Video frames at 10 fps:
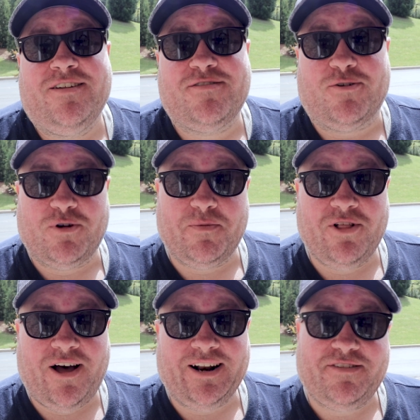So come
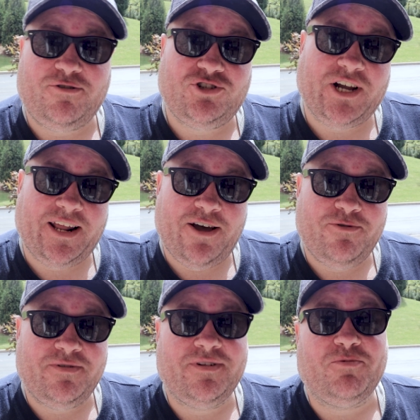along, let's go check it
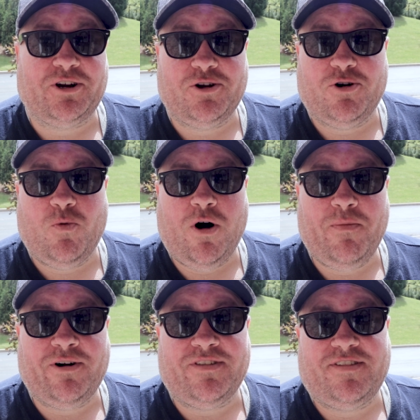out. We're gonna go to
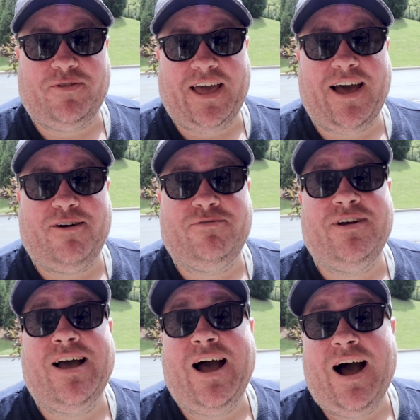Walmart and see what they have.
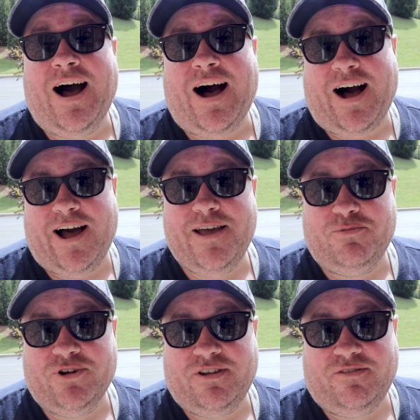I
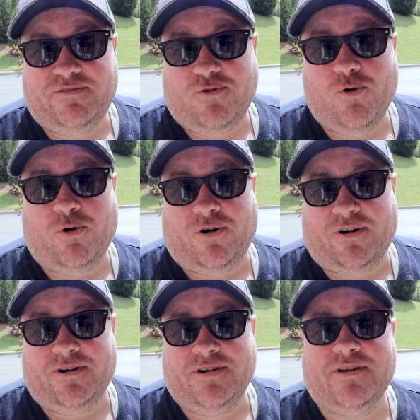am looking
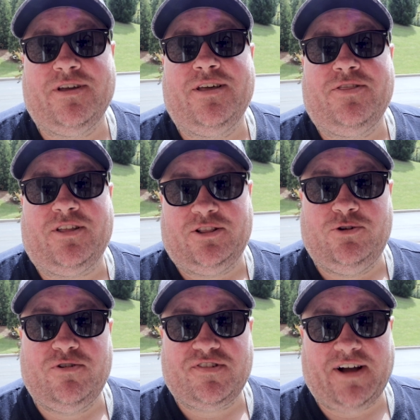for the
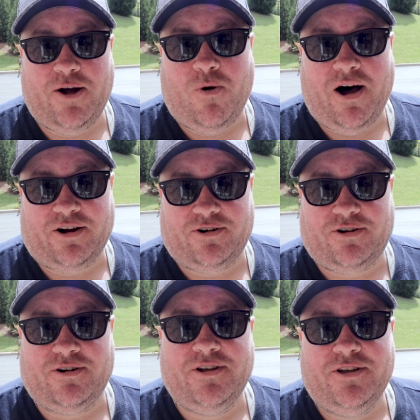Luke
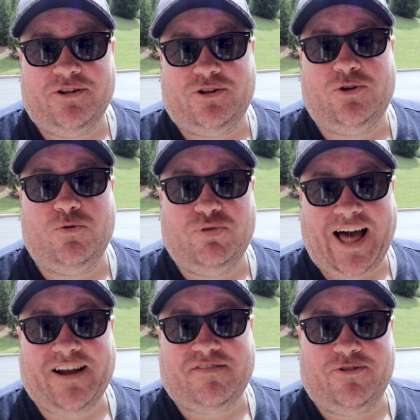Skywalker new
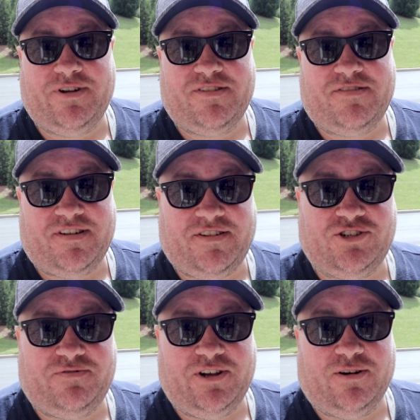Black Series 6
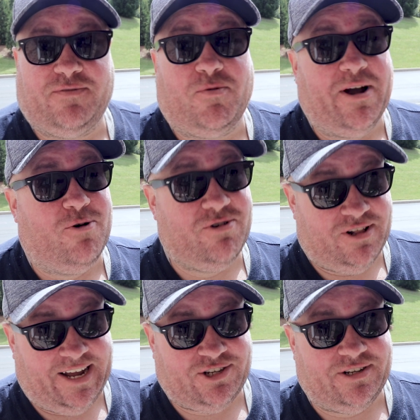inch figure for my own
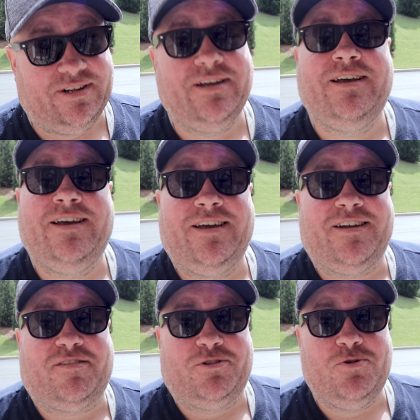collection,
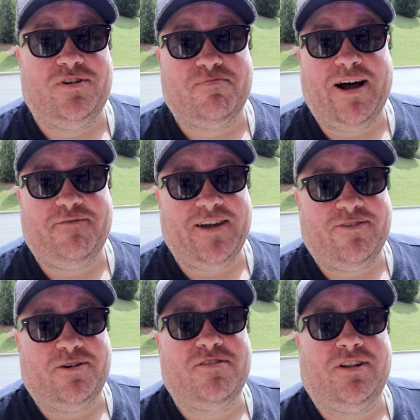because Luke is my
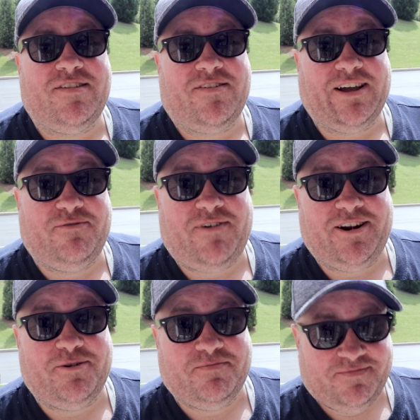favorite, so let's see if I can
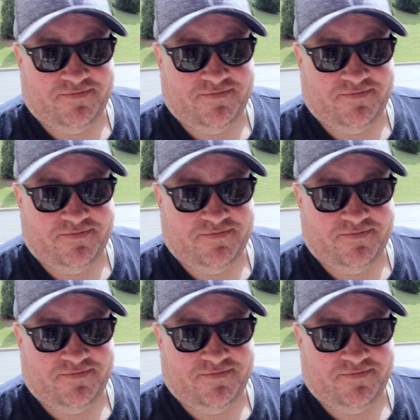find him.